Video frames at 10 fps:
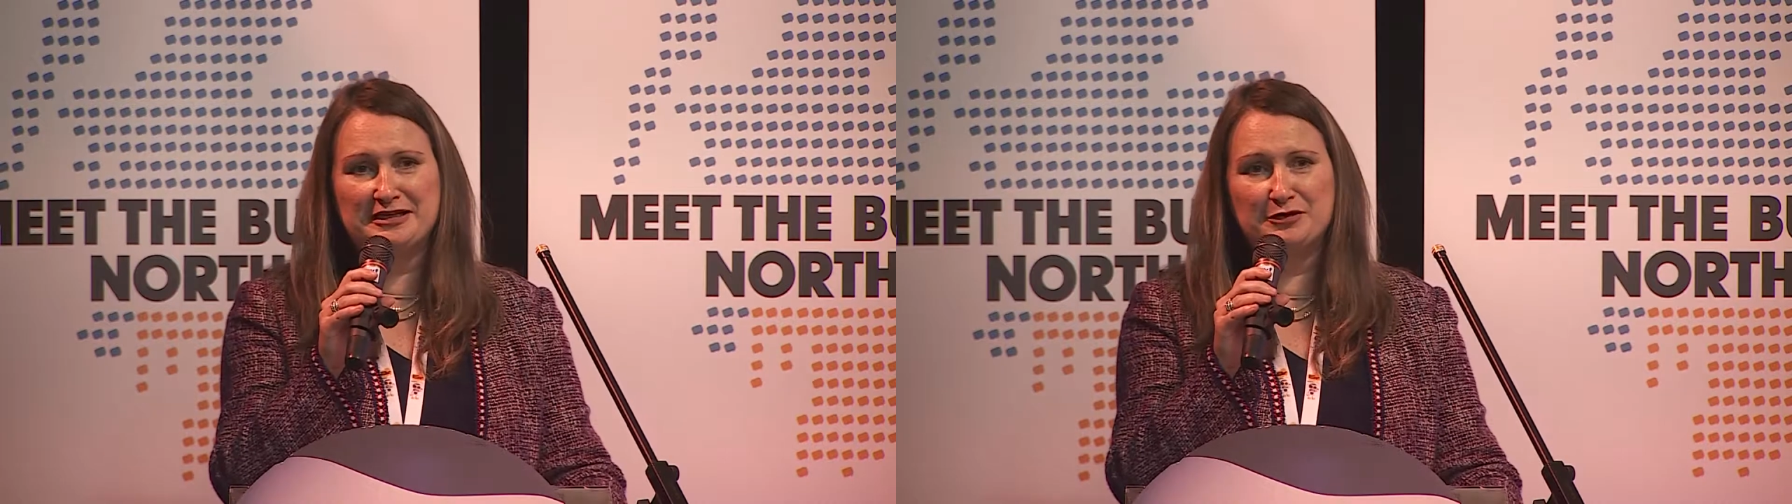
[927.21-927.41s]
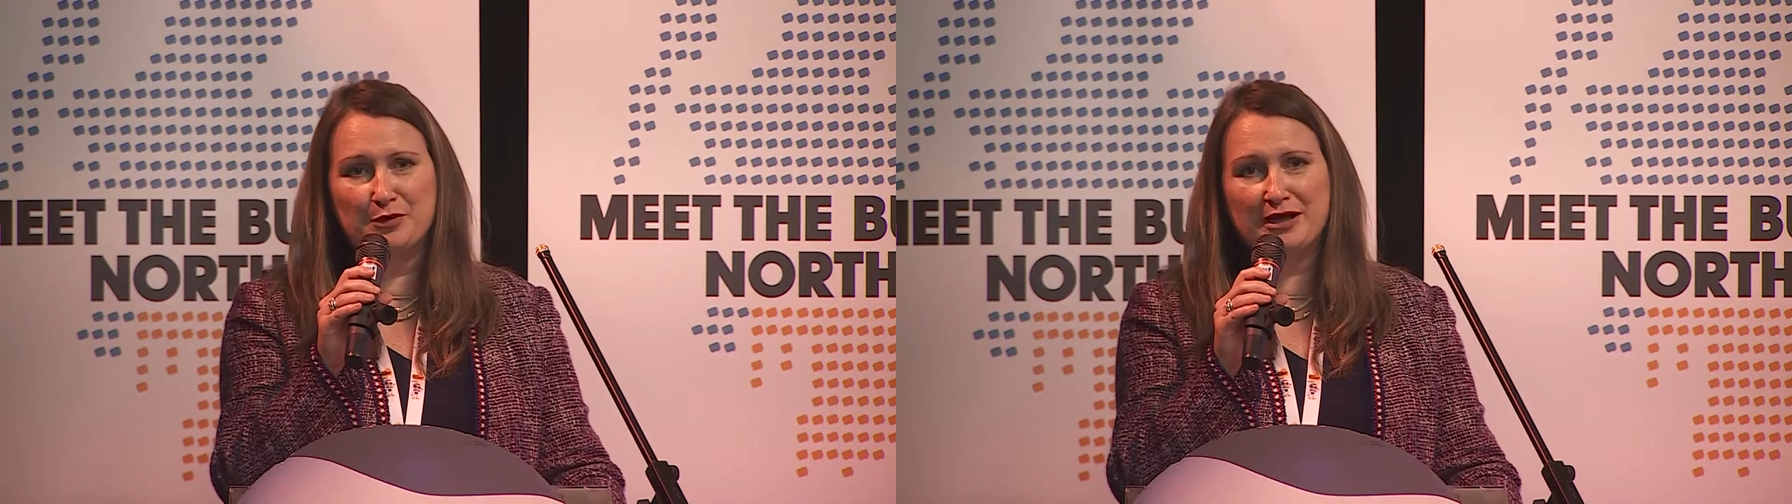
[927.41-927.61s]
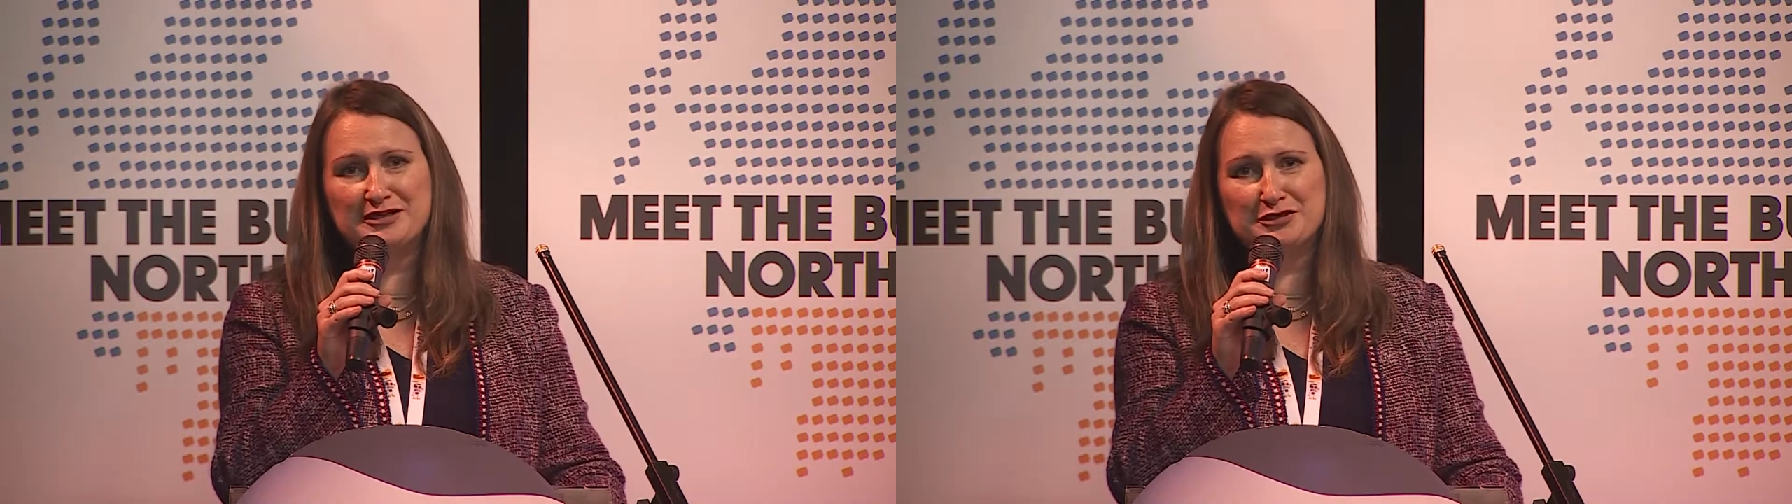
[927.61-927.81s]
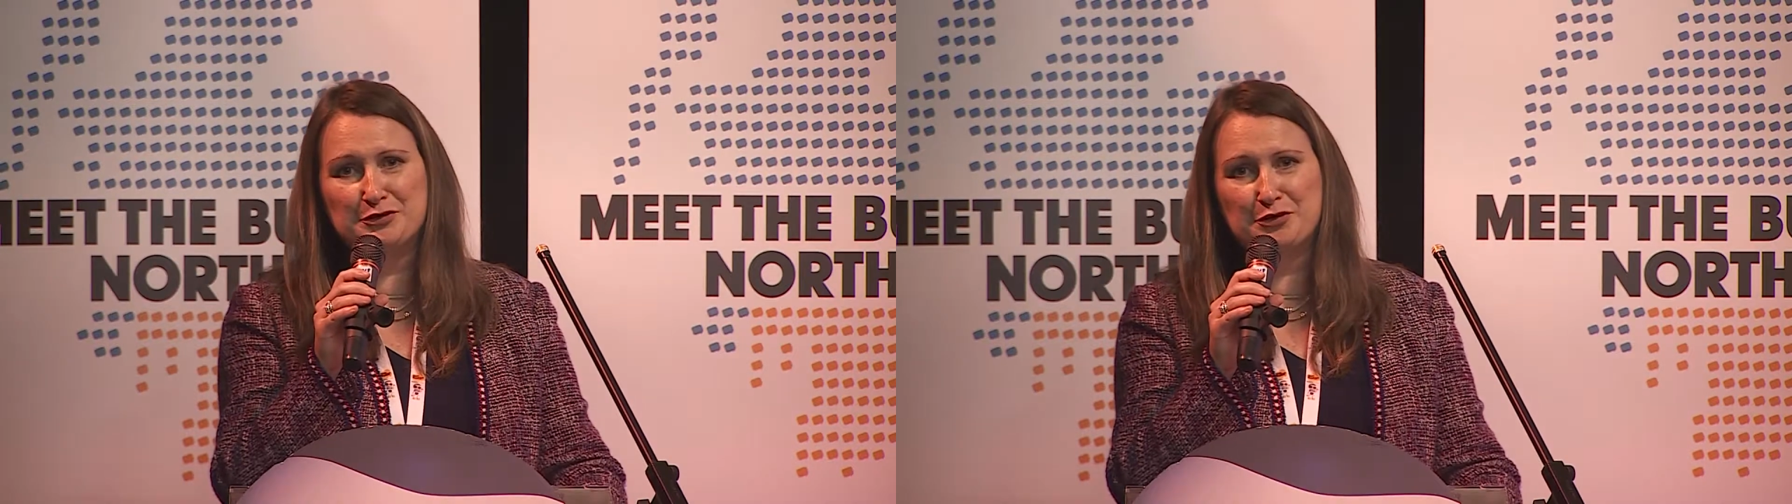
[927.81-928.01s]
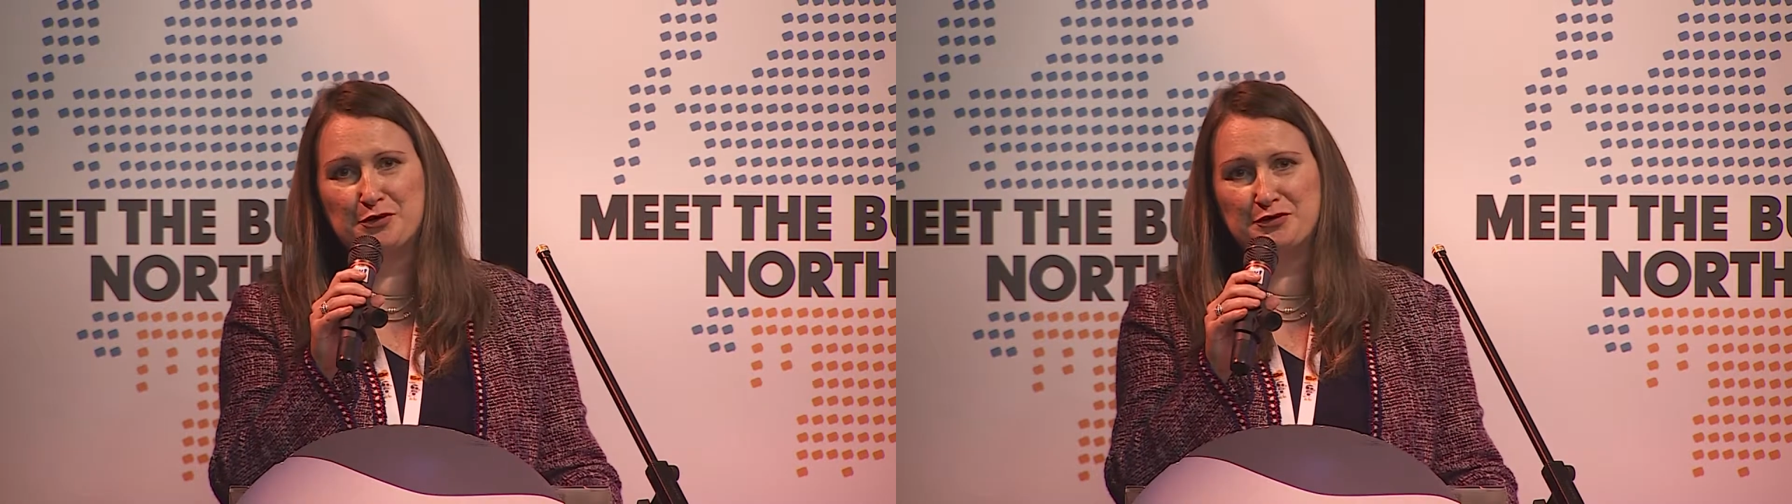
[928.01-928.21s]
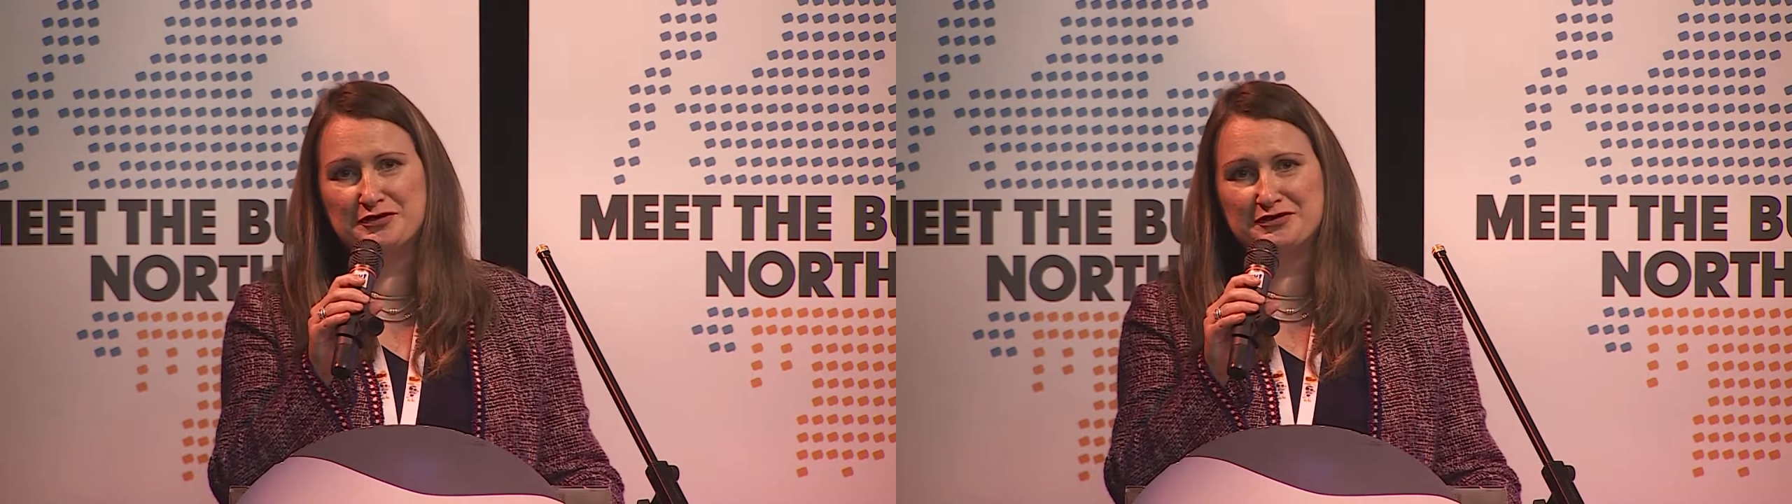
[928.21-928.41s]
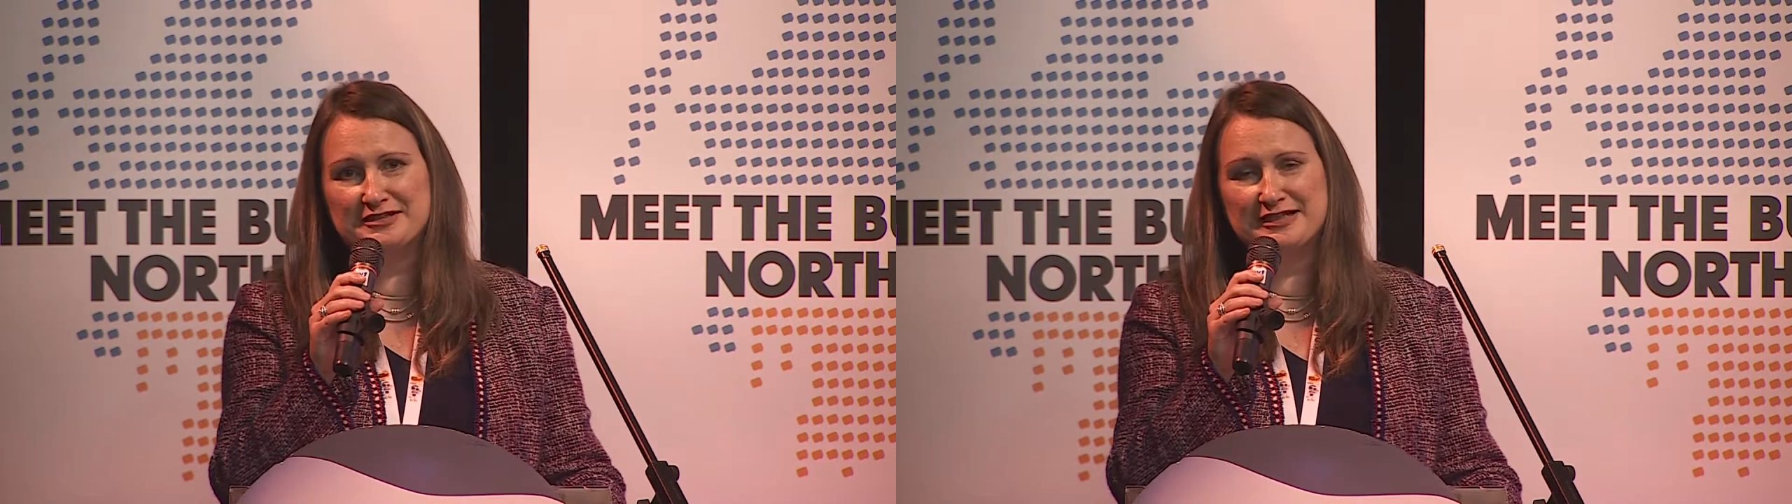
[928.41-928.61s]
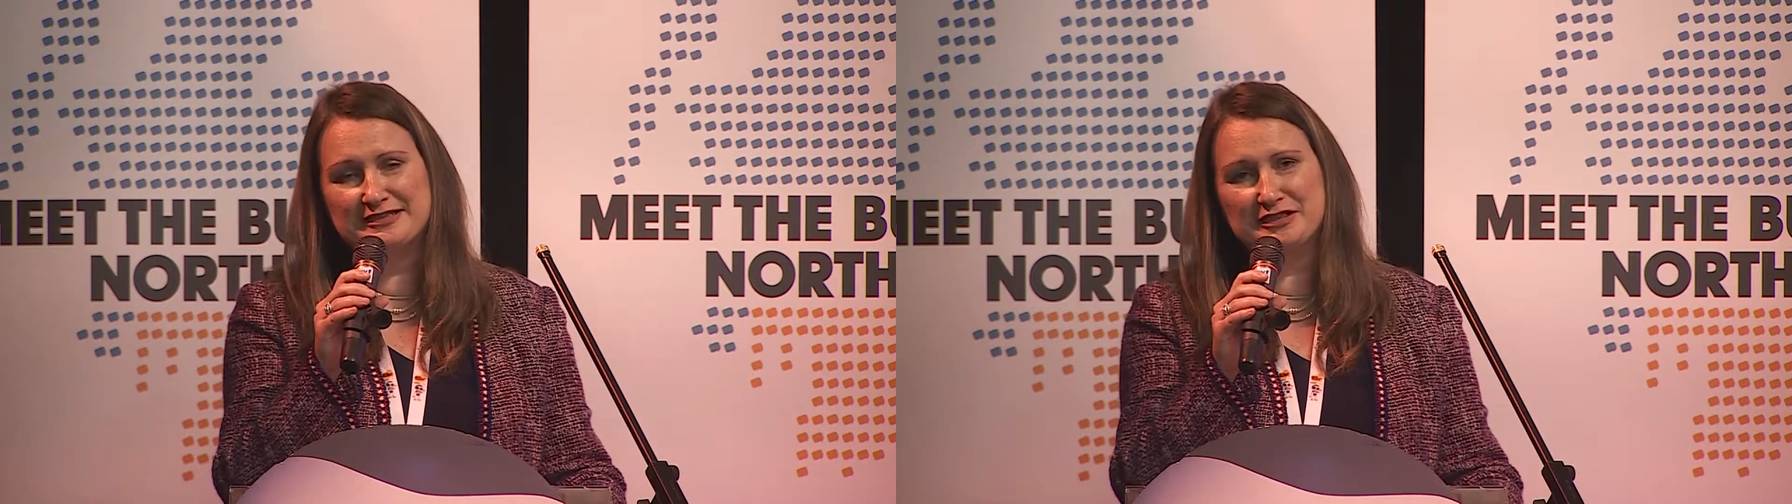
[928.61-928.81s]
in Maxi O'Connor's next